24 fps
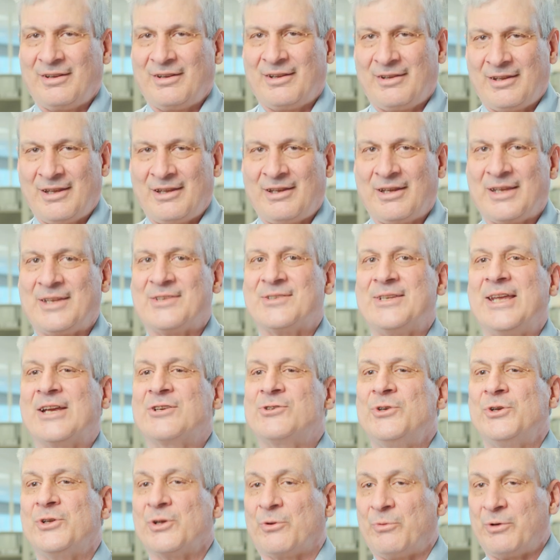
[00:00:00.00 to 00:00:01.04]
It's an
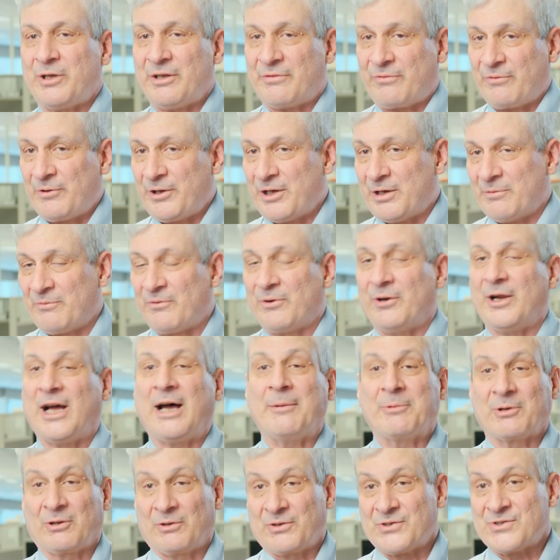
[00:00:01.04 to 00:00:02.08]
extra degree of freedom for an
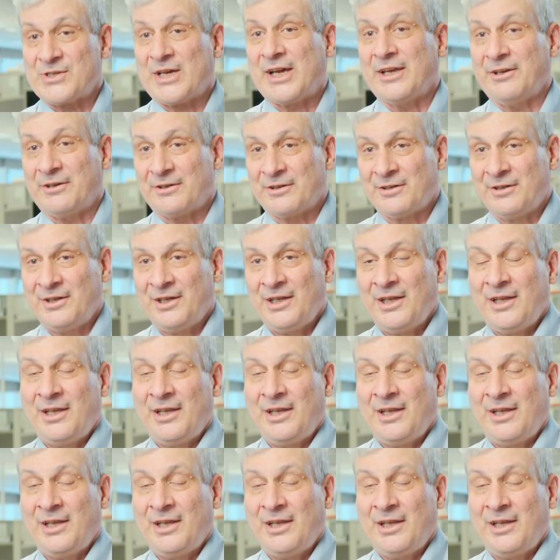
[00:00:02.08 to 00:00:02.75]
optical designer.